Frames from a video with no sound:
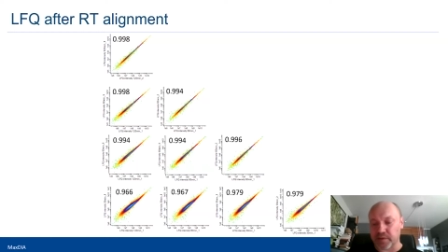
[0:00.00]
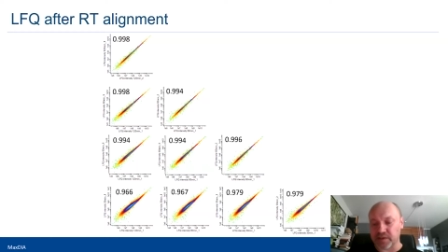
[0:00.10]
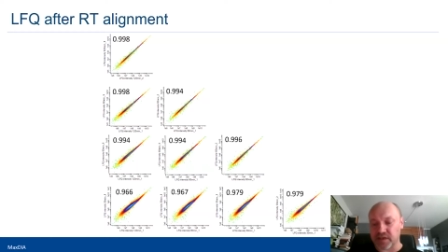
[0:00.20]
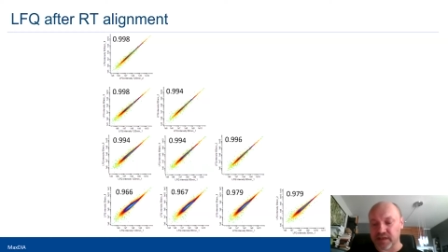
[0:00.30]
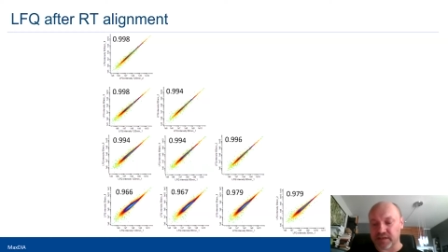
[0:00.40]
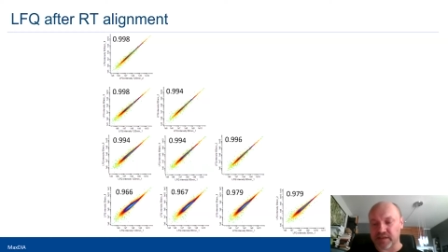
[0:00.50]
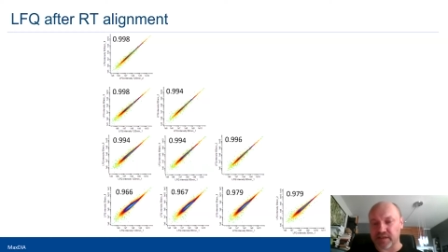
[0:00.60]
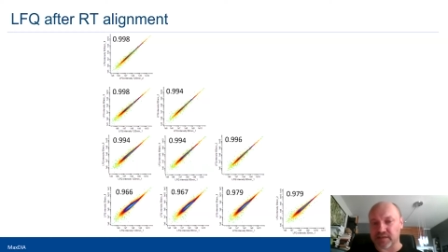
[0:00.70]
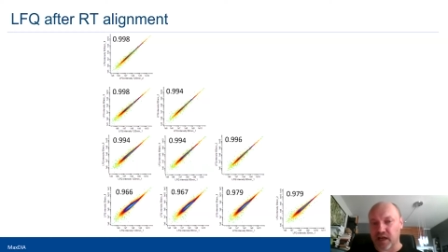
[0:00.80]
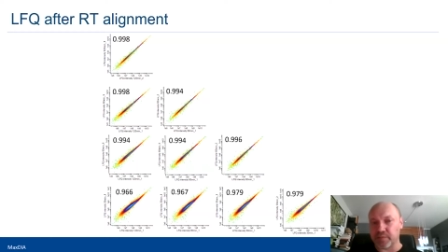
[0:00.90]
just as an
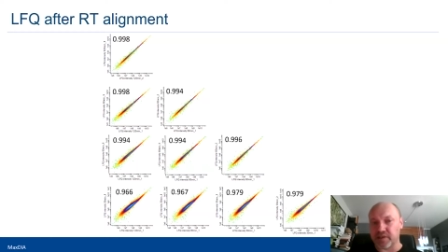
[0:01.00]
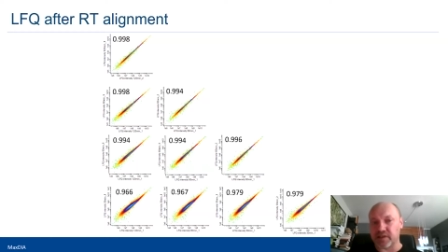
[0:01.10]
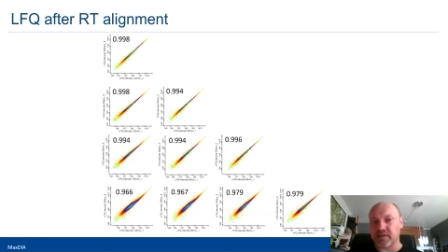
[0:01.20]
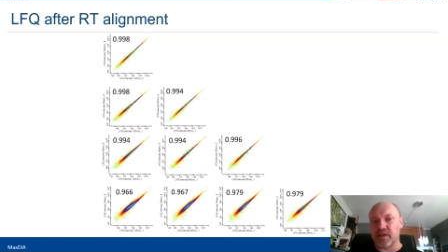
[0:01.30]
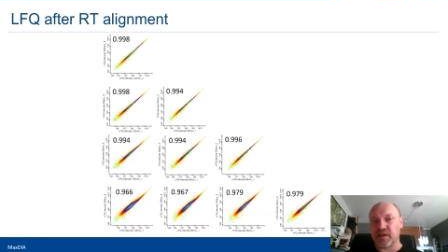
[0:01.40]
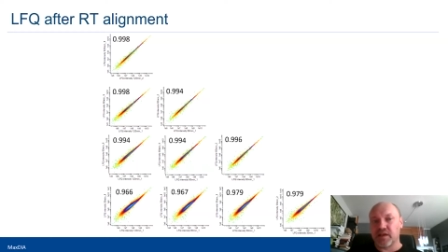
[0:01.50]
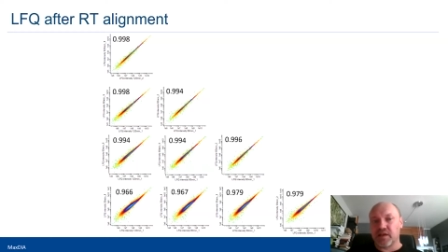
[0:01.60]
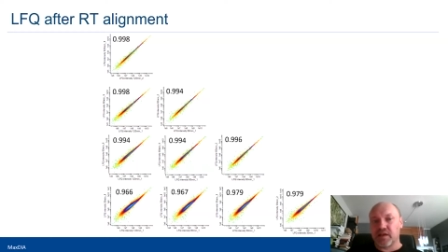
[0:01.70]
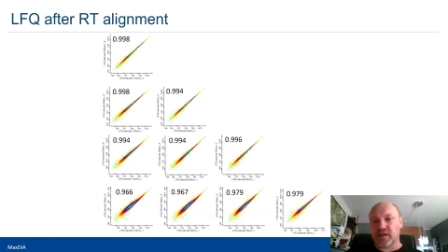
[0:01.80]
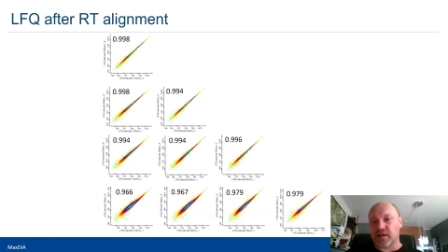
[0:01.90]
example,
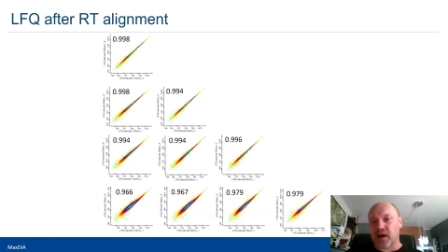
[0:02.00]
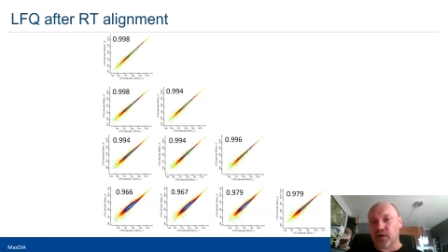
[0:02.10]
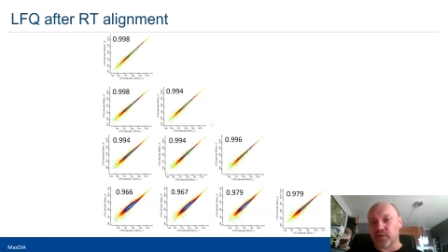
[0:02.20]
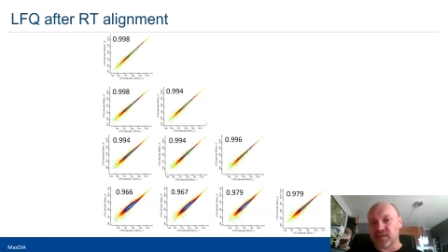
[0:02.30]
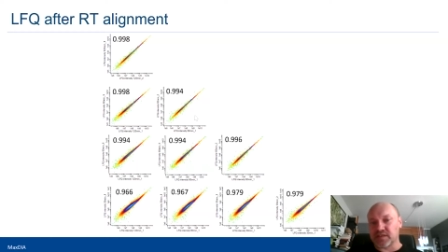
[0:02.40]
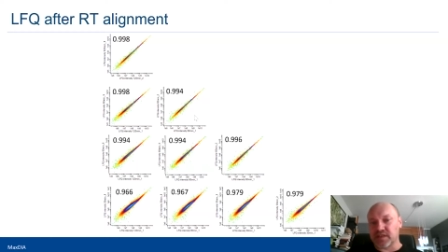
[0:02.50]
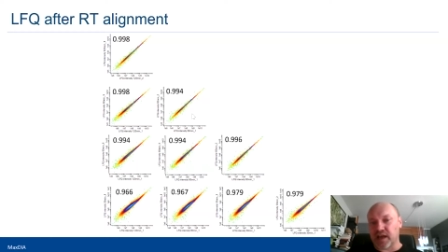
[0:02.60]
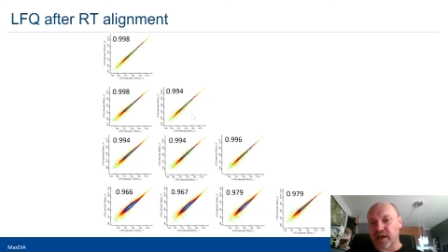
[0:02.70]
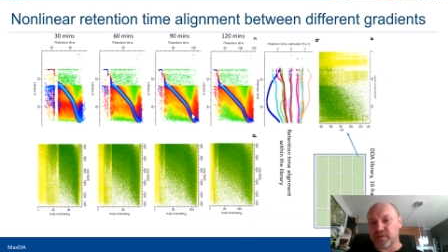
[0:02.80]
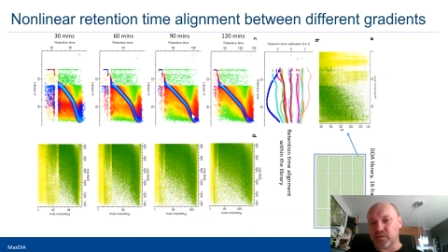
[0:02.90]
how good this
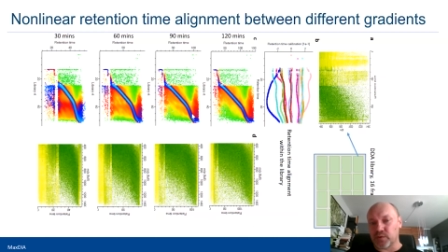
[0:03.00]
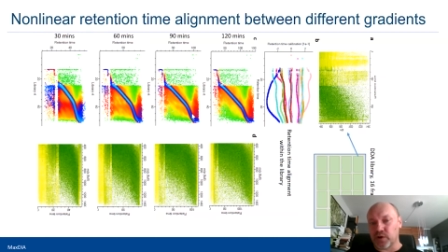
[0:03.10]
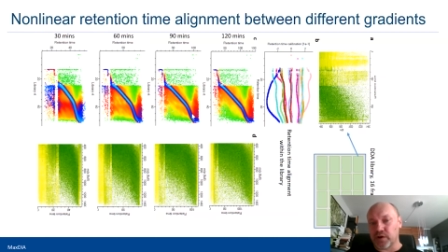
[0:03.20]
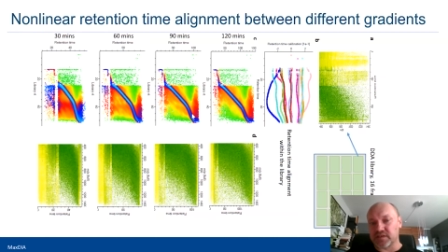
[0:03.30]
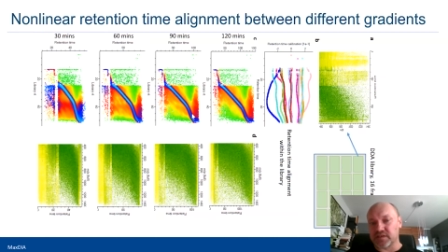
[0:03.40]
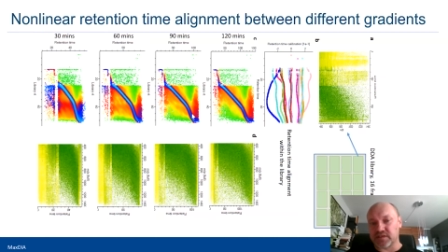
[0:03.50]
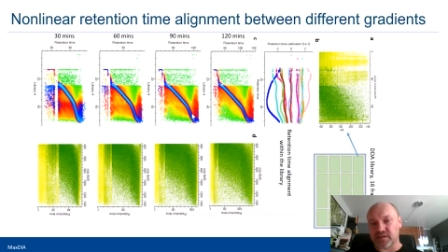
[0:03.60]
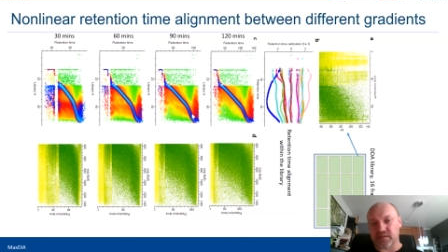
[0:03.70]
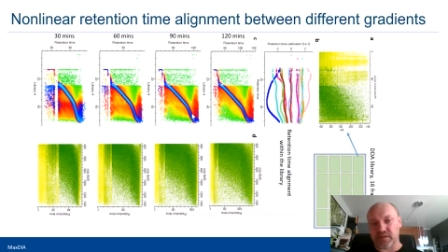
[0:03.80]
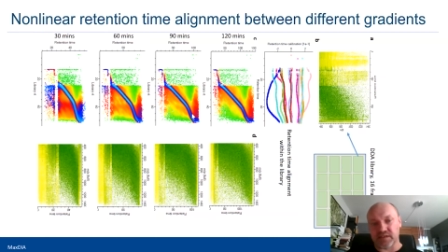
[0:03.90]
alignment works
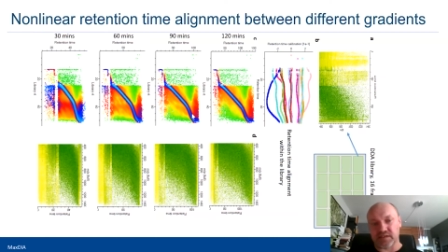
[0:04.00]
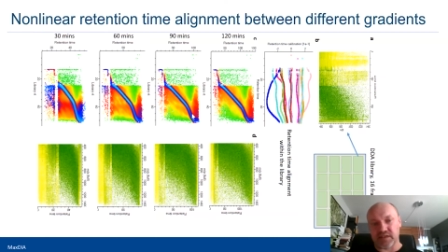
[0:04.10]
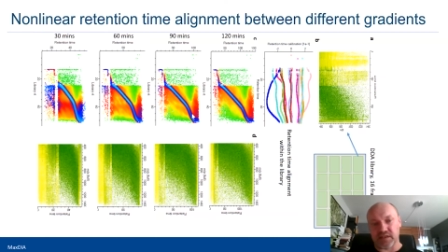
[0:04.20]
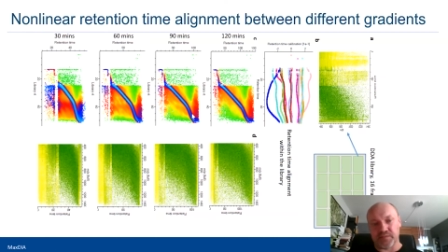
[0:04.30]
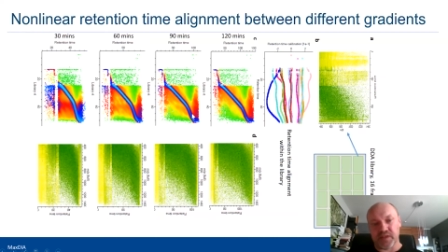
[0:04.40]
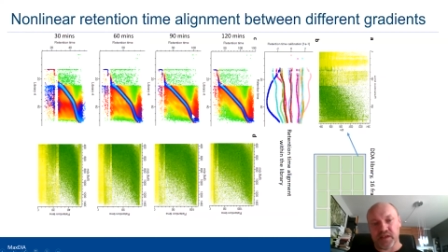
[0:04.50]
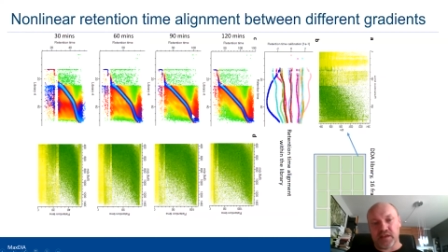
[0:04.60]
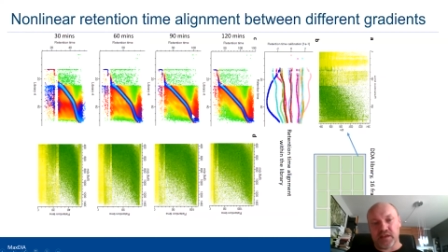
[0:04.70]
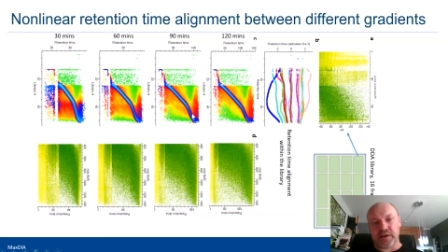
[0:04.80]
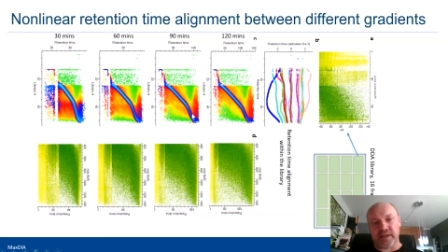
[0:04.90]
is
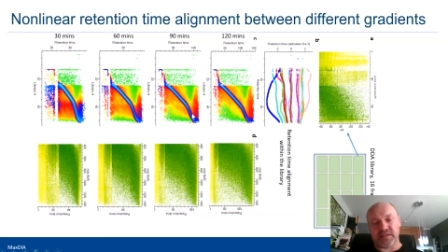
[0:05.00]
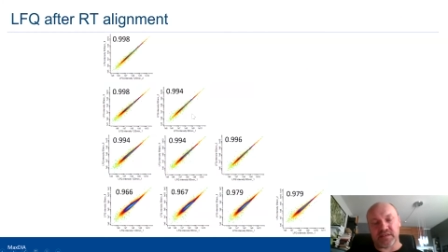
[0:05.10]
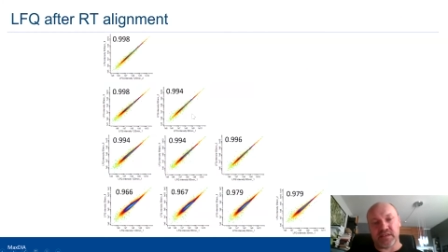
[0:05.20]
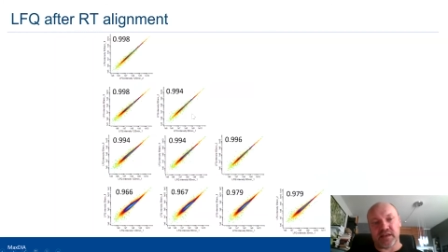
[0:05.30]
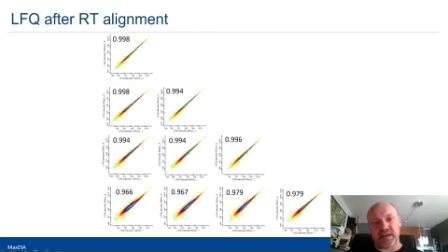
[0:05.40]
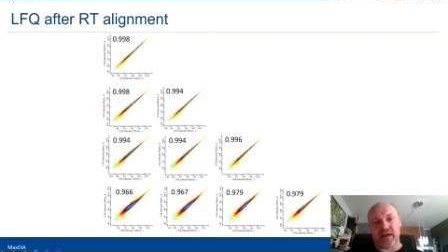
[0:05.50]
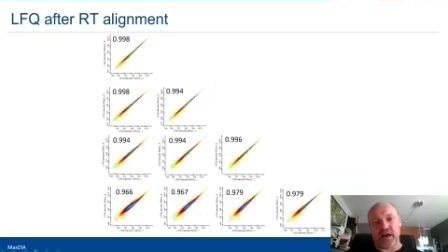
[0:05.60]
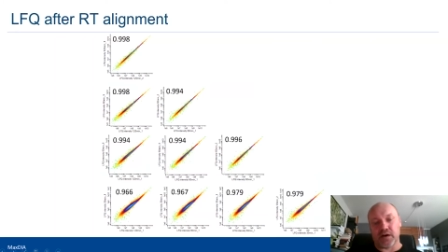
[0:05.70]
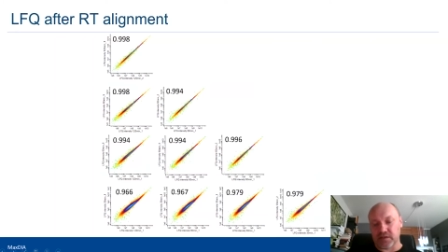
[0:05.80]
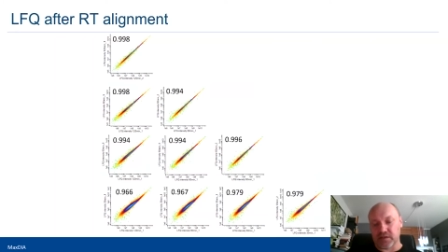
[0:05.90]
you can see here
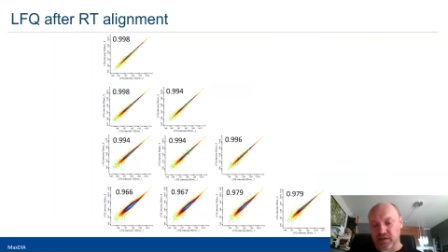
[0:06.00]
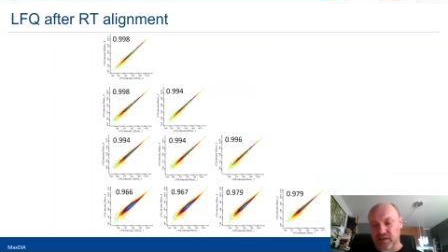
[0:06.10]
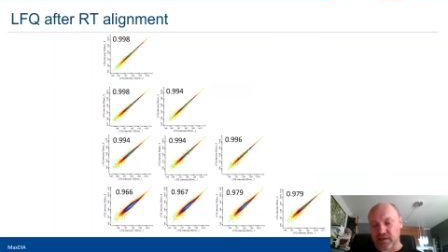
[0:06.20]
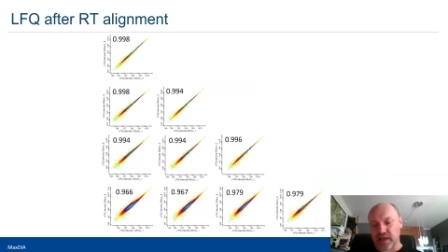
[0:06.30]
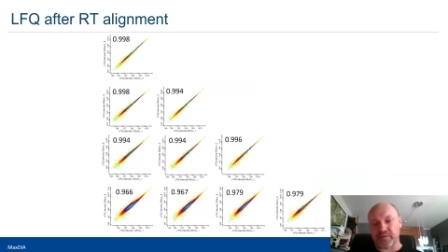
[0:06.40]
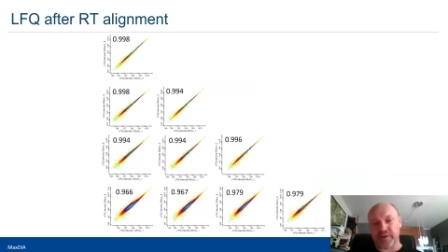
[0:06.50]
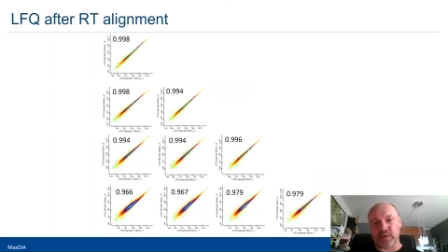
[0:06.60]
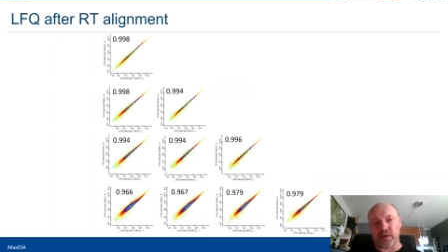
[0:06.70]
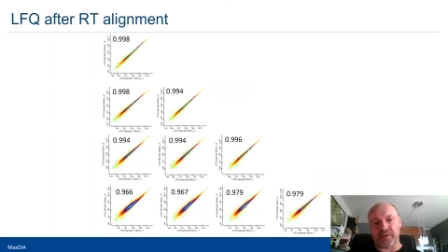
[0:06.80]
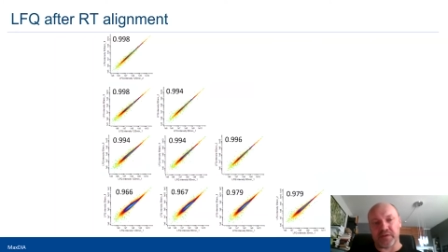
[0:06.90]
now the label-free
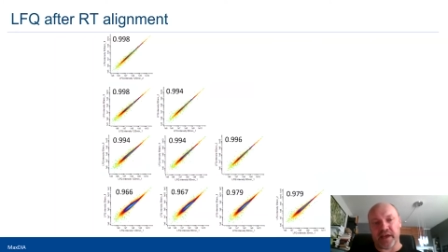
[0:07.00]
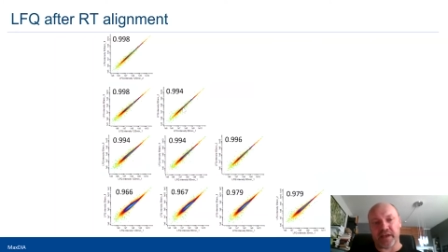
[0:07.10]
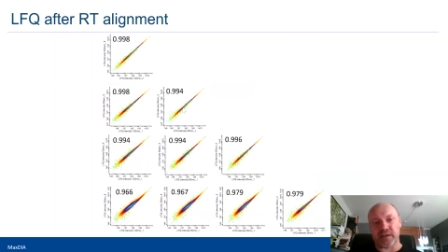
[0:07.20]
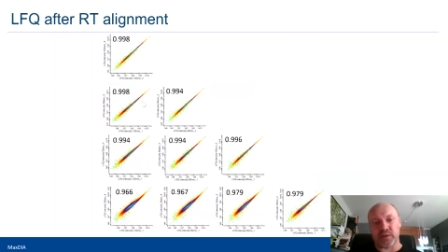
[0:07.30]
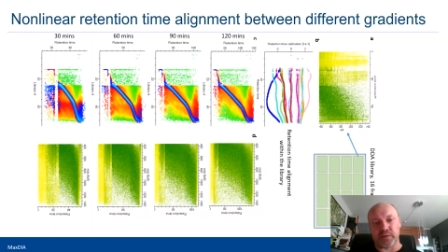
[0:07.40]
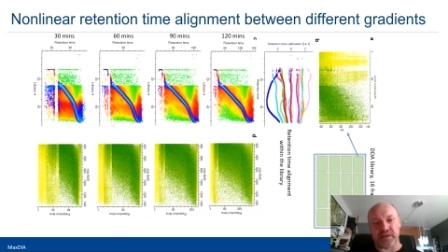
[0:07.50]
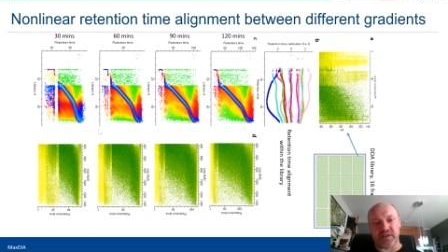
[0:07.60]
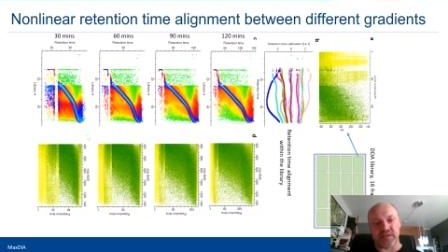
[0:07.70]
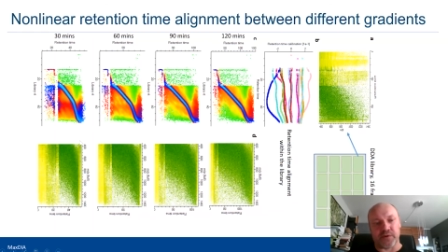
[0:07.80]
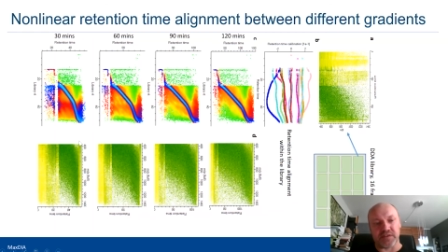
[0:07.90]
quantification between
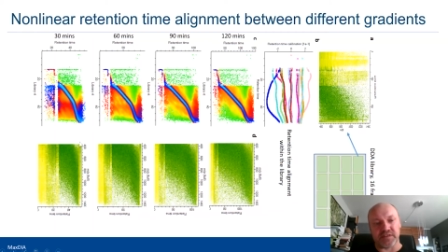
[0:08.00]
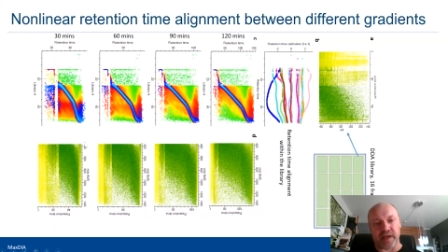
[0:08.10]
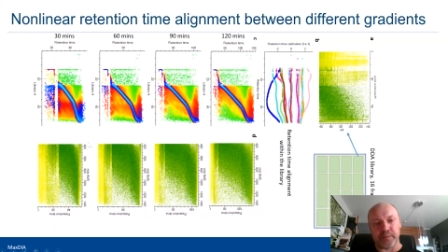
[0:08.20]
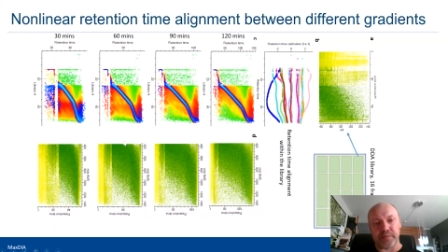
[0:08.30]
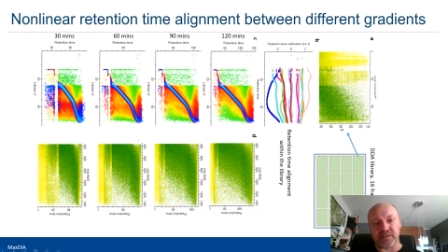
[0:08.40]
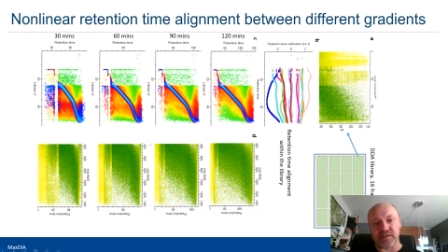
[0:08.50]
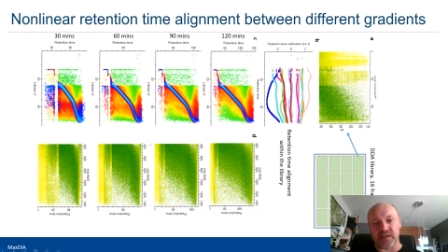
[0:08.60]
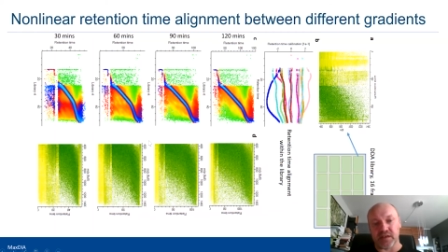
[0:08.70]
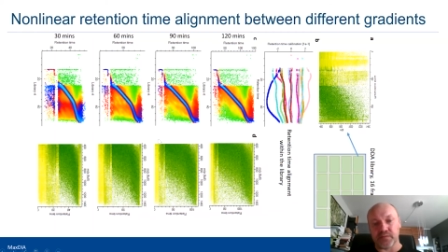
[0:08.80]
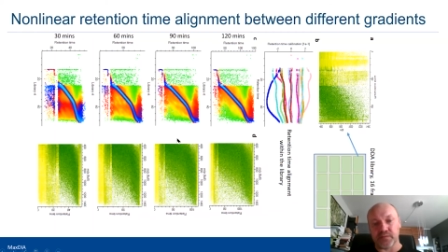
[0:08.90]
these four samples here.